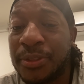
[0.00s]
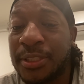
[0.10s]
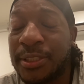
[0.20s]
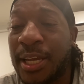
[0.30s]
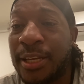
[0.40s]

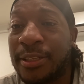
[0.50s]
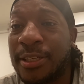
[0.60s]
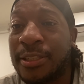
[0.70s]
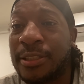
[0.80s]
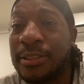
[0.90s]
That
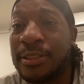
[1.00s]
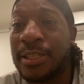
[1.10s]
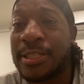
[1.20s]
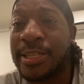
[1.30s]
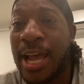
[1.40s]
the
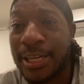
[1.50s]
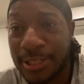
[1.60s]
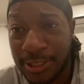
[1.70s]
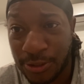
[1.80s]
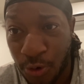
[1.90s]
stocks
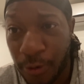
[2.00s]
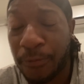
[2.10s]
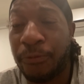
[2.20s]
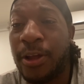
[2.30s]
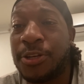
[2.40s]
is gonna
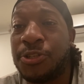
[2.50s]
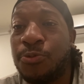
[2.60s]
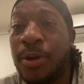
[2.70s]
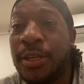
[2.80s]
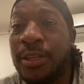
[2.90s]

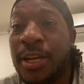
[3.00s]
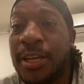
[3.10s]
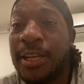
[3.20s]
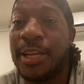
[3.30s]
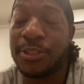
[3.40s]
fluctuate.
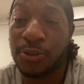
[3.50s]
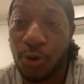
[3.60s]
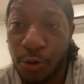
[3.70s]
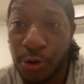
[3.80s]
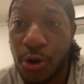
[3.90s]
It's
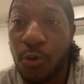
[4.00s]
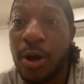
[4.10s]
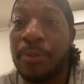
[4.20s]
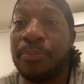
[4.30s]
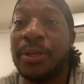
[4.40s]
gonna go
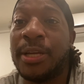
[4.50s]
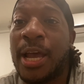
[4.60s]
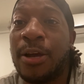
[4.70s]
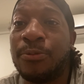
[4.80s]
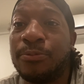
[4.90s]
up and
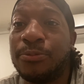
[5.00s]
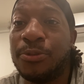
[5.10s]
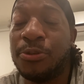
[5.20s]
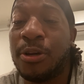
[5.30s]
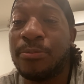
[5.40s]
down.
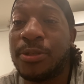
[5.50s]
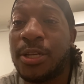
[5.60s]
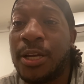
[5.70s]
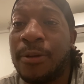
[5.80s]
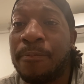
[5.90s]
You know what I'm
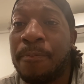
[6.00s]
saying?